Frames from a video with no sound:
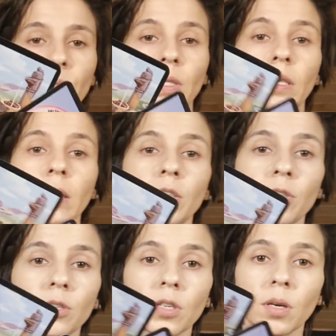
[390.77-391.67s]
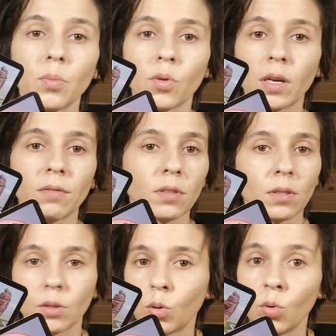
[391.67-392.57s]
relationship,
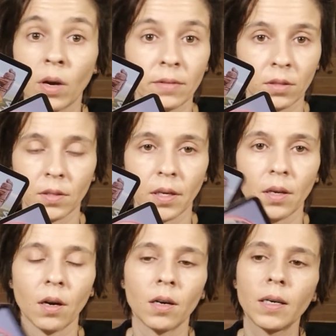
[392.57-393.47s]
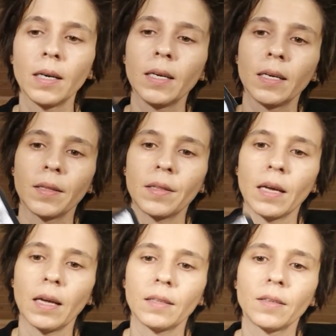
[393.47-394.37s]
whatever, whoever they are,
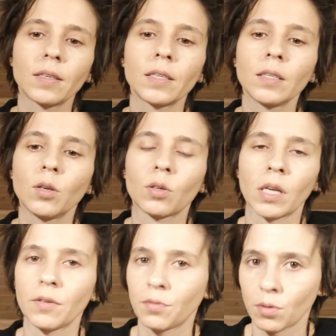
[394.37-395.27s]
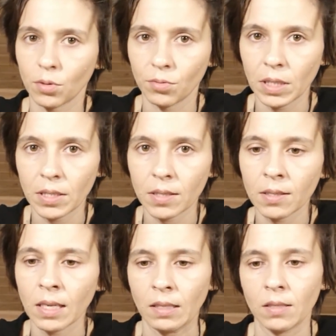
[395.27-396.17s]
that they're in your life for a reason,
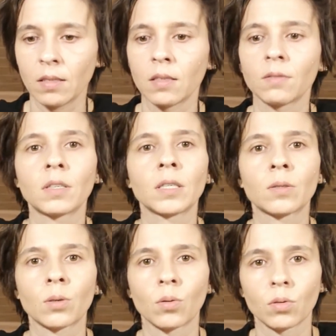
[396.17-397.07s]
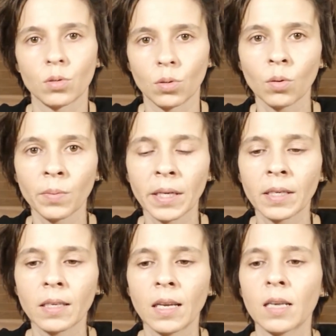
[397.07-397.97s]
that this is a very strong soulmate
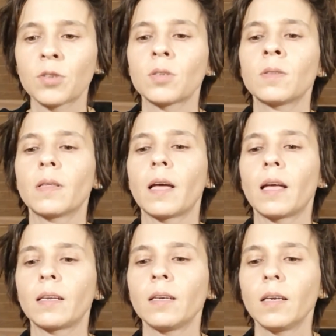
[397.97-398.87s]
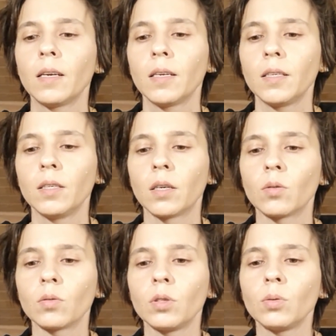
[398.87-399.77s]
connection, that, you know,
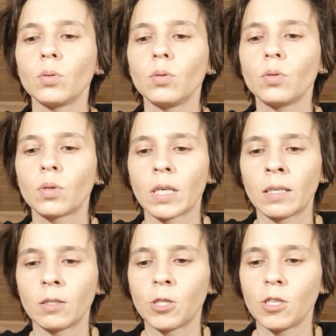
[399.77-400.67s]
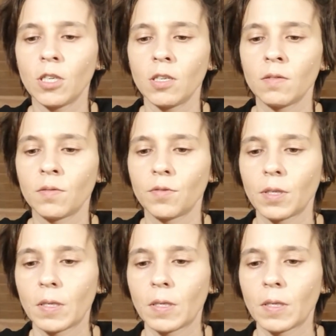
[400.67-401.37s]
you can achieve